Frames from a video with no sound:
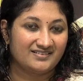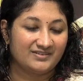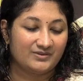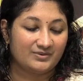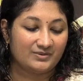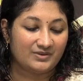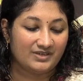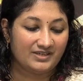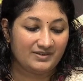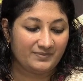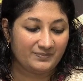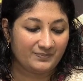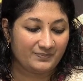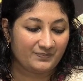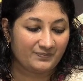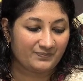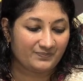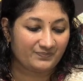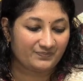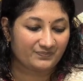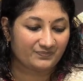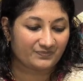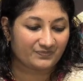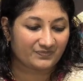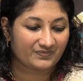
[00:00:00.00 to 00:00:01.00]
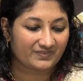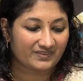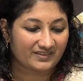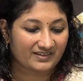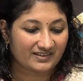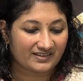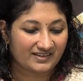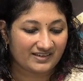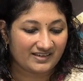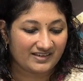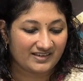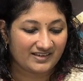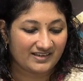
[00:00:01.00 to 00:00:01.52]
Okay?
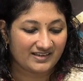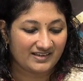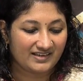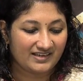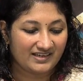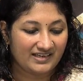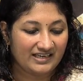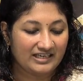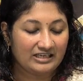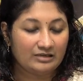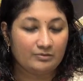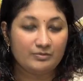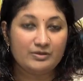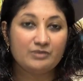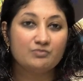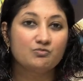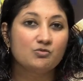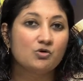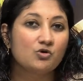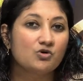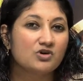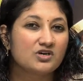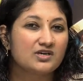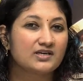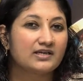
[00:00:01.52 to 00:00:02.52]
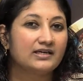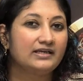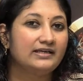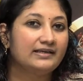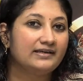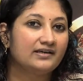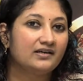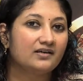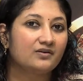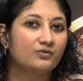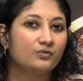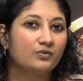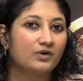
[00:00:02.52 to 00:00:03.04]
It will be more
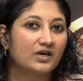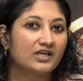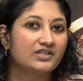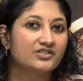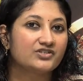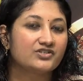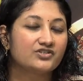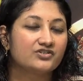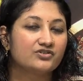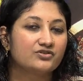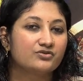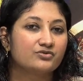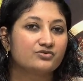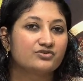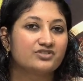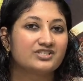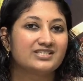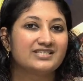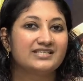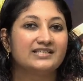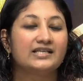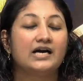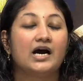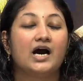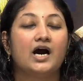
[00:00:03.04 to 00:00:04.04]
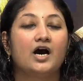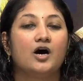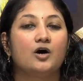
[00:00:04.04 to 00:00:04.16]
clear once you see the